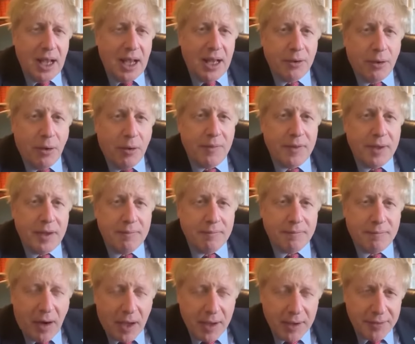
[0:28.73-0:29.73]
And on the
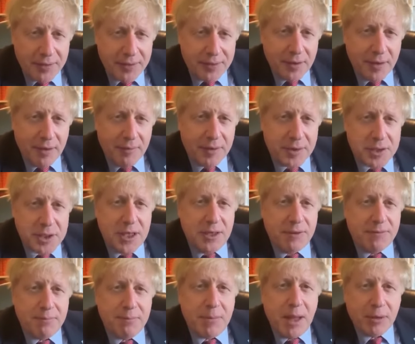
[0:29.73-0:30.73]
advice of the
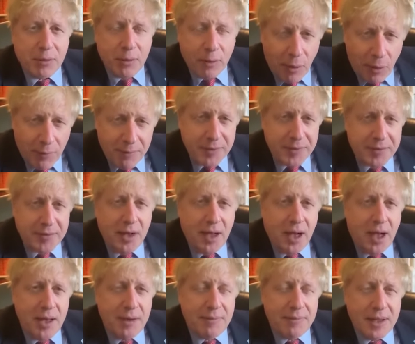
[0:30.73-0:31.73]
chief medical officer,
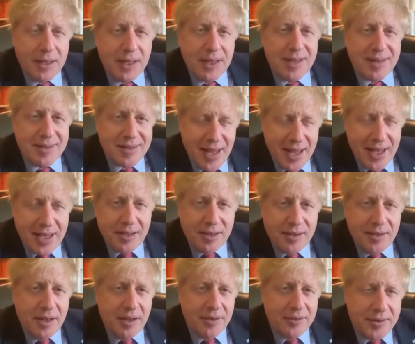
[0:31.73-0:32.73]
I've
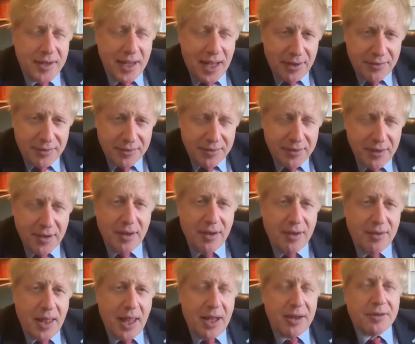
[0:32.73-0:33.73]
taken a test
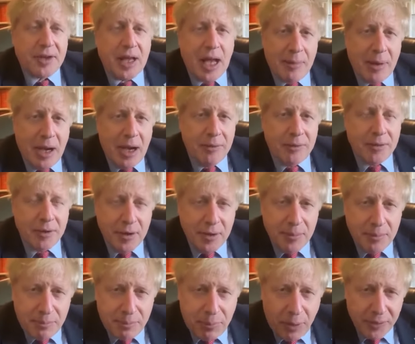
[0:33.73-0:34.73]
that has come out
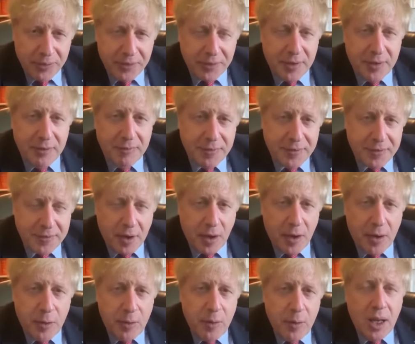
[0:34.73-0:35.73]
positive.
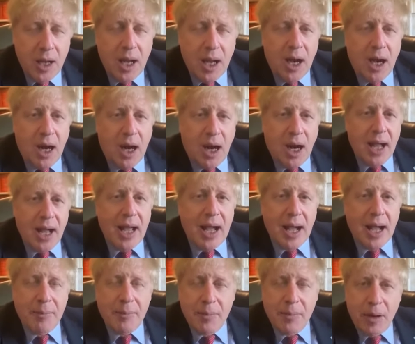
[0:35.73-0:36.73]
So I
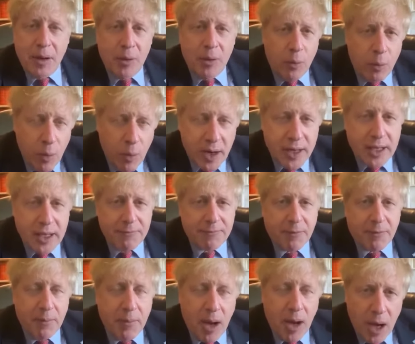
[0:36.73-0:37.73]
am working
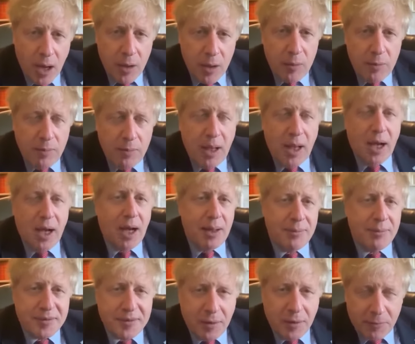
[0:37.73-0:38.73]
from home,
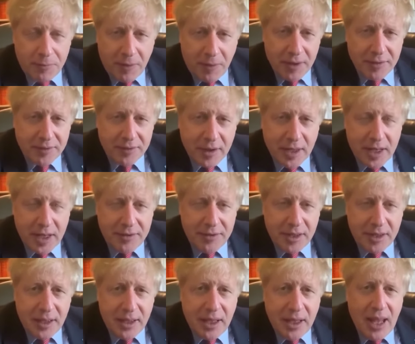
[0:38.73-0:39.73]
I'm
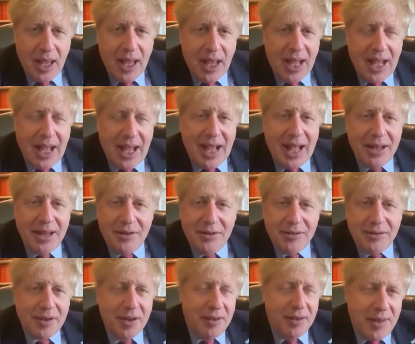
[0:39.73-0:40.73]
self-isolating,
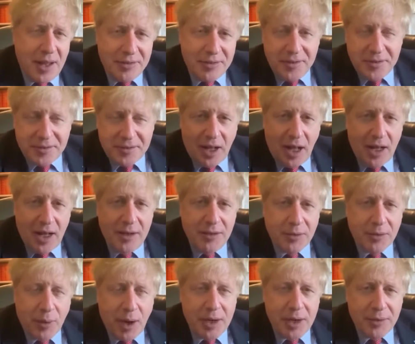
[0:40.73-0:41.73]
and that's entirely
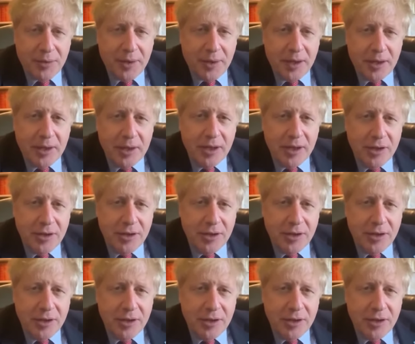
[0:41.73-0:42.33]
the right thing